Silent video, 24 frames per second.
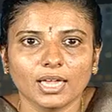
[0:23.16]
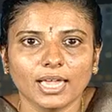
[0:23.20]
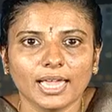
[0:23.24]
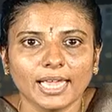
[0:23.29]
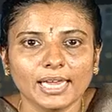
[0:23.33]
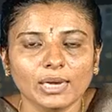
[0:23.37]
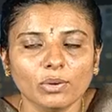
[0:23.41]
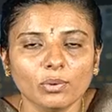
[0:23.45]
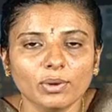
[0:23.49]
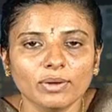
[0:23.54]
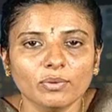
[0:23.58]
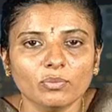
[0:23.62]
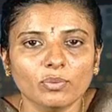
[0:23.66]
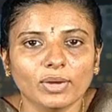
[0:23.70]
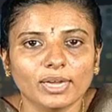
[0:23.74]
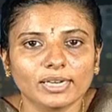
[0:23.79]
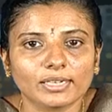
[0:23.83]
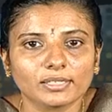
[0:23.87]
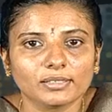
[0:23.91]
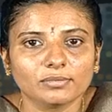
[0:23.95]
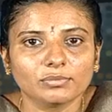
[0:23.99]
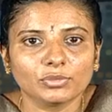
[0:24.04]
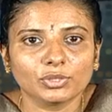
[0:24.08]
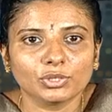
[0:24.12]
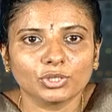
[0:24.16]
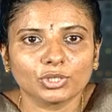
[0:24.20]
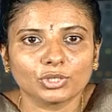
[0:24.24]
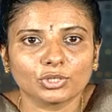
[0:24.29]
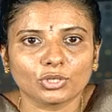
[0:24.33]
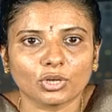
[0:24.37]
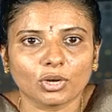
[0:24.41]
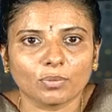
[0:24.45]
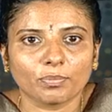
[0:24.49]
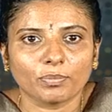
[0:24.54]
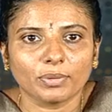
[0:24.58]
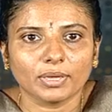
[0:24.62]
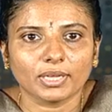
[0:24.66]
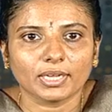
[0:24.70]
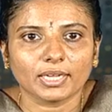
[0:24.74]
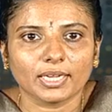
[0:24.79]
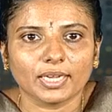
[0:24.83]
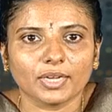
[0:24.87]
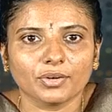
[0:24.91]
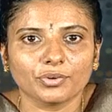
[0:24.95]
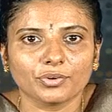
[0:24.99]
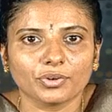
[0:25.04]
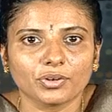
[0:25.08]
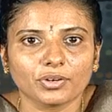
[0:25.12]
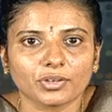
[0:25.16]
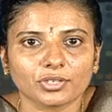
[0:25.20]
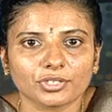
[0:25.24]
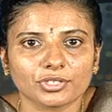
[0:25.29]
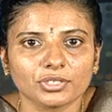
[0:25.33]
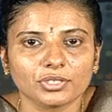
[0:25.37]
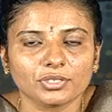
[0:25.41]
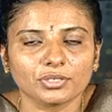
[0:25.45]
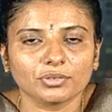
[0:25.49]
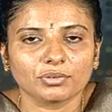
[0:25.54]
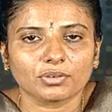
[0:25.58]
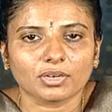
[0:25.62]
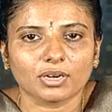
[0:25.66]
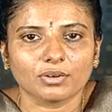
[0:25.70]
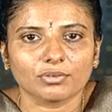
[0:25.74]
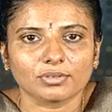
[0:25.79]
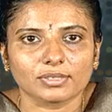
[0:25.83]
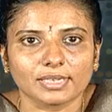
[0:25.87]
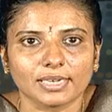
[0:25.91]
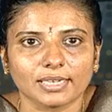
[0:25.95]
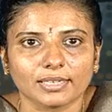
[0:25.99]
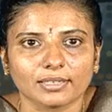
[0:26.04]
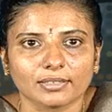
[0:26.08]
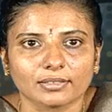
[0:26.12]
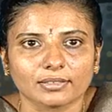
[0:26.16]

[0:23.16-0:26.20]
Hello and welcome to the topic Introduction to Counselling.